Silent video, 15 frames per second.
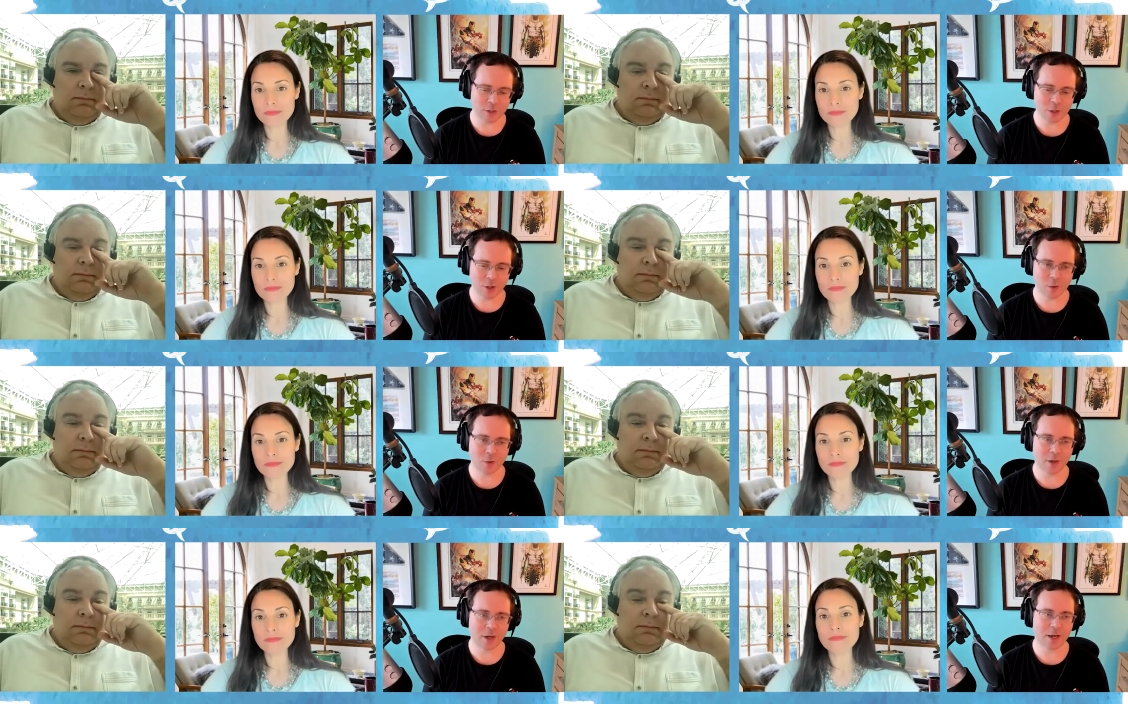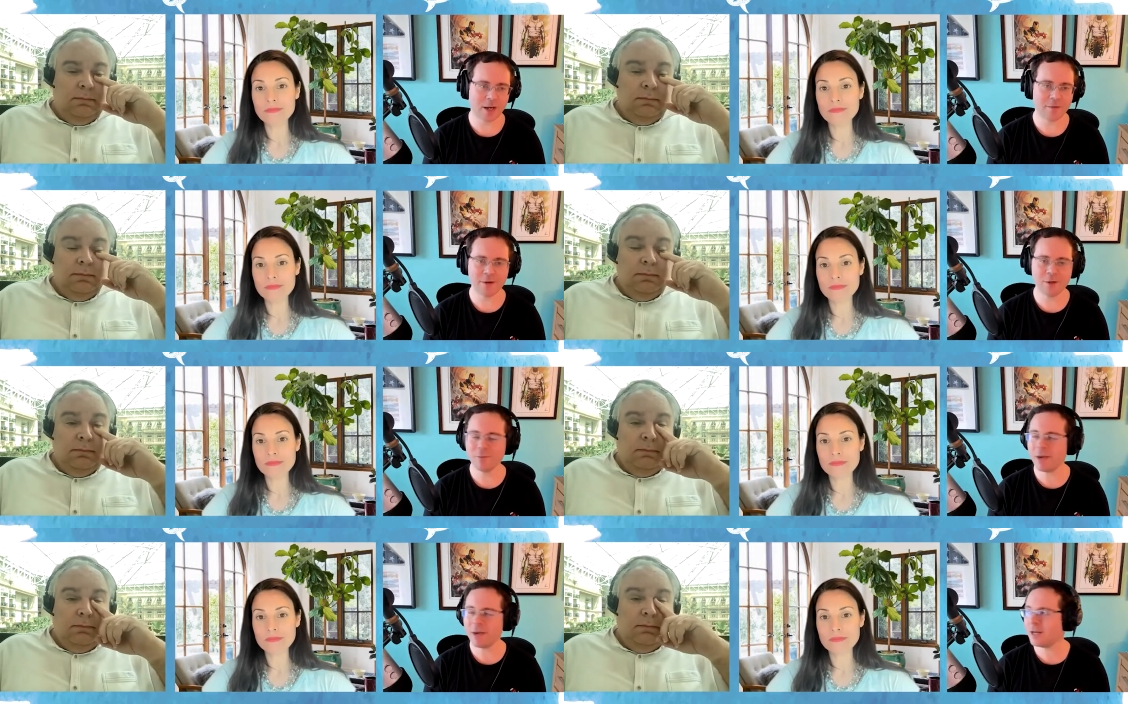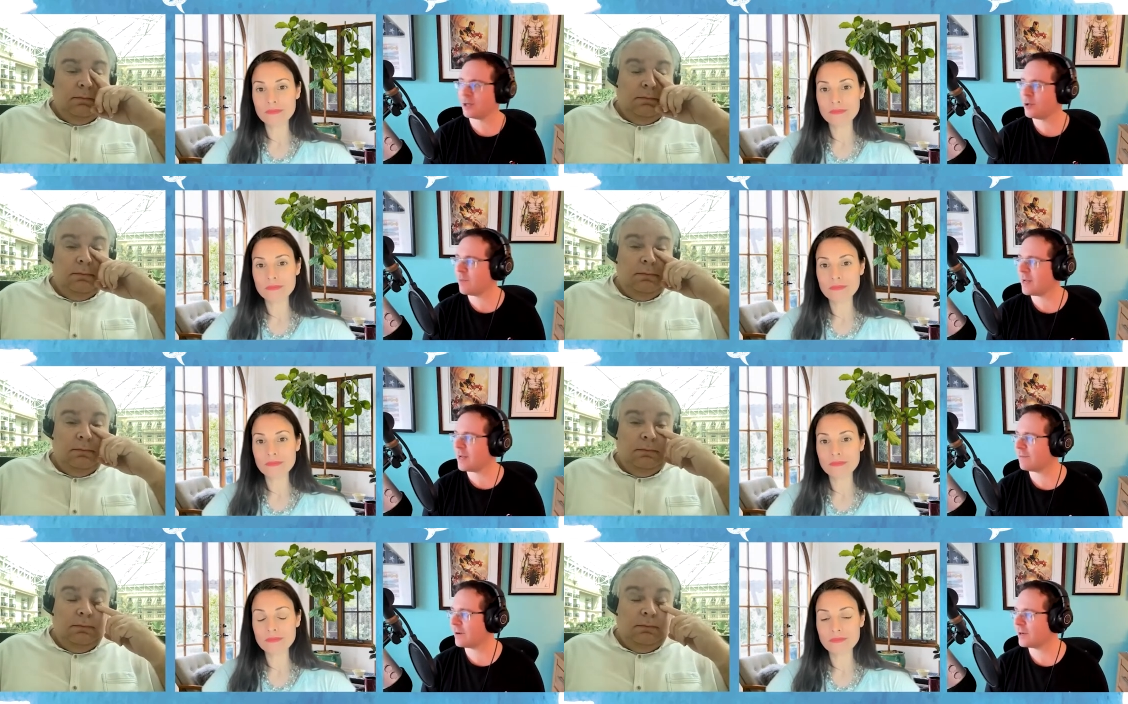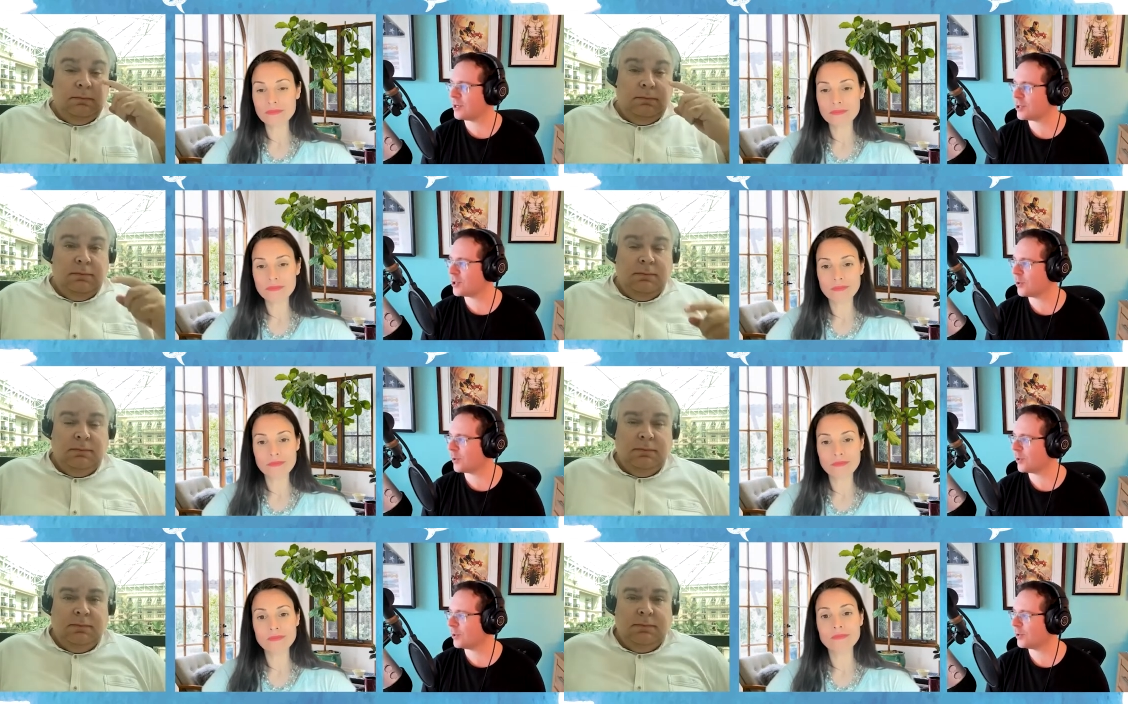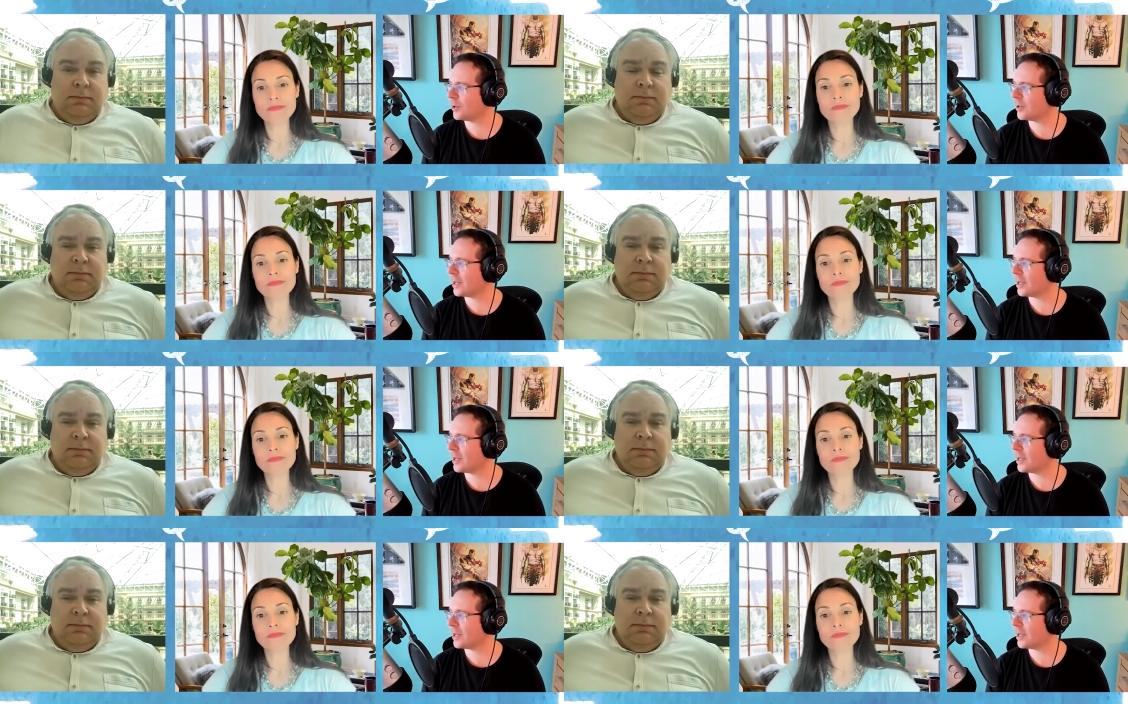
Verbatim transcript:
Speaker 1: You know, Evan, you made you made a funny joke earlier,